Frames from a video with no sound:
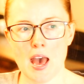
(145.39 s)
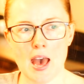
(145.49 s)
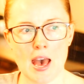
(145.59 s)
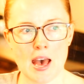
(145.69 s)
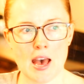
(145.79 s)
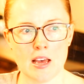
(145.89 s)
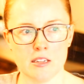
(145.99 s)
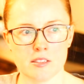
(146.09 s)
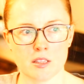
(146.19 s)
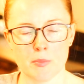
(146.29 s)

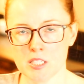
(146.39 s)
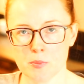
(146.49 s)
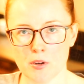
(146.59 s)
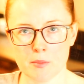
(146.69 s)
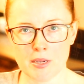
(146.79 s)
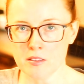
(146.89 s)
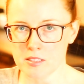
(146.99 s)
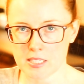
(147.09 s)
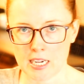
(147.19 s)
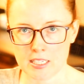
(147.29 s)
And the best part about
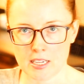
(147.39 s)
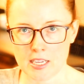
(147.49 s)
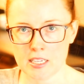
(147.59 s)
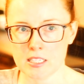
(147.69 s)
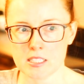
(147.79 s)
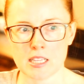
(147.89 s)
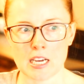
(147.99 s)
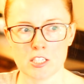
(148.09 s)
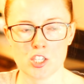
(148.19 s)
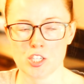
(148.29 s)
this candidate is
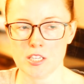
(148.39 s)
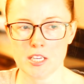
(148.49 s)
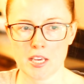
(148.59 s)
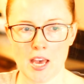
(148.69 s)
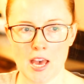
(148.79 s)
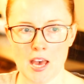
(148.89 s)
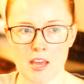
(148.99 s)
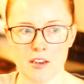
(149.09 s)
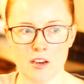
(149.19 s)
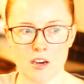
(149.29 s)
that she
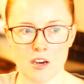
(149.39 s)
can